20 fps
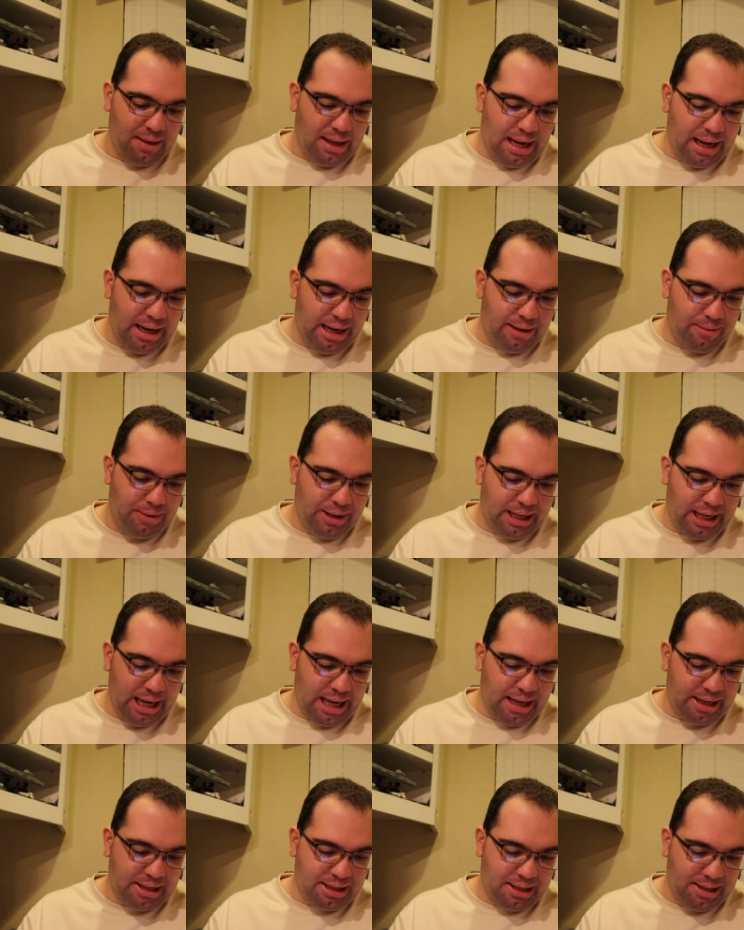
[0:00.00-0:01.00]
And then we
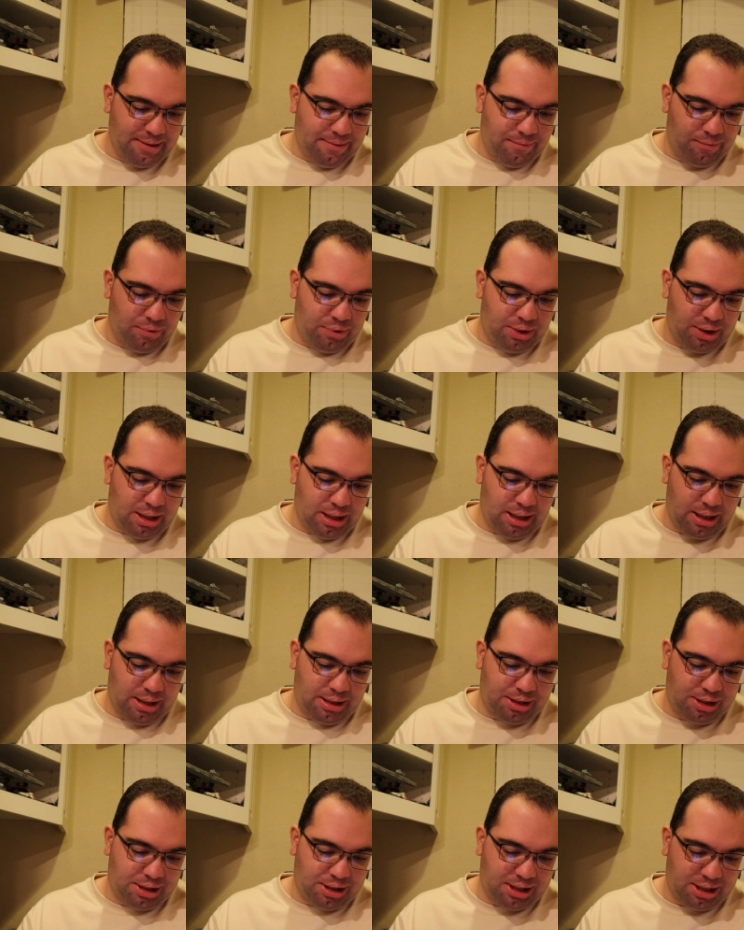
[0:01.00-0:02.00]
get the
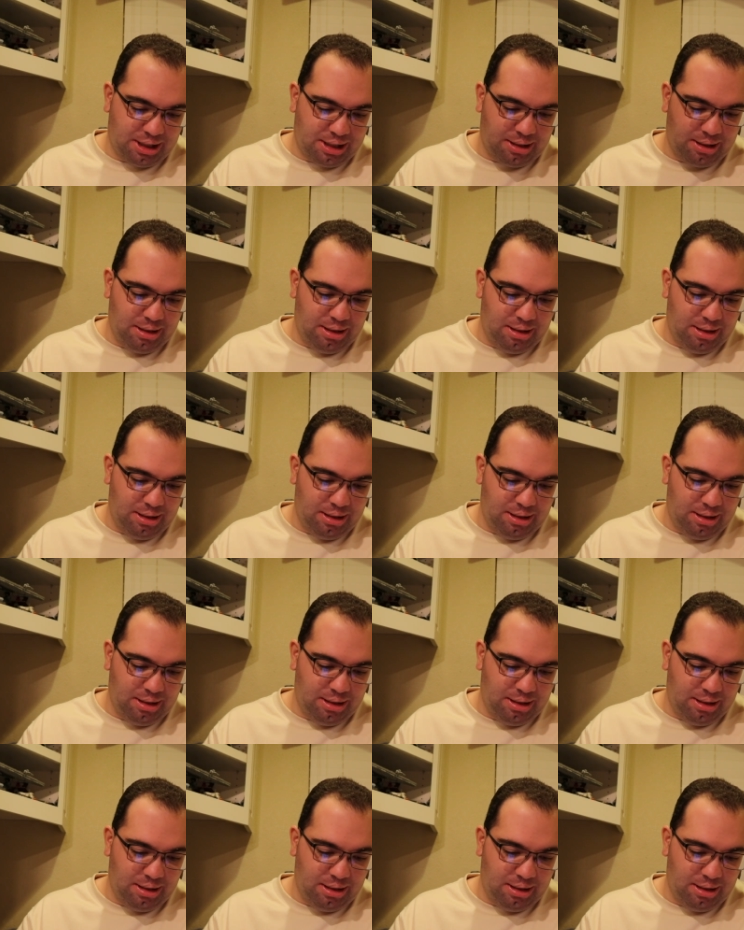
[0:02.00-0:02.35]
just